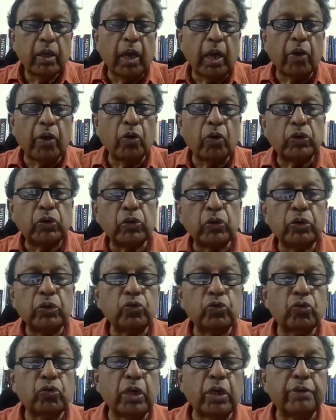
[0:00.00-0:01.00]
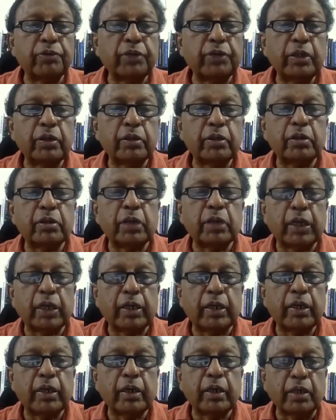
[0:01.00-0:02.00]
And also the two countries
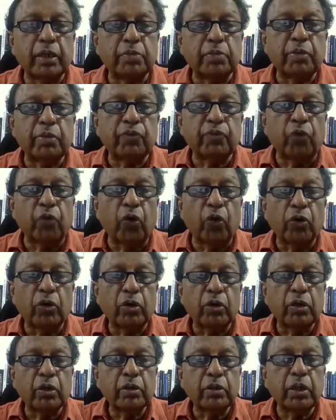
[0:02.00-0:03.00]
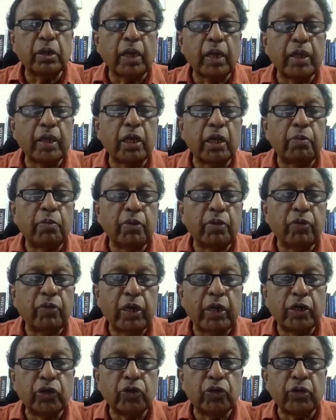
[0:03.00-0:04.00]
agreed as before that they will be
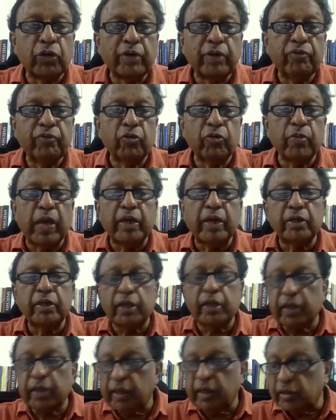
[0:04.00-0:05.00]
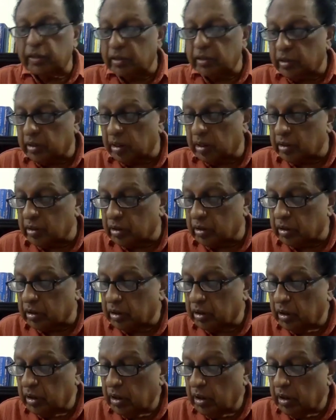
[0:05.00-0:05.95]
willing to give humanitarian assistance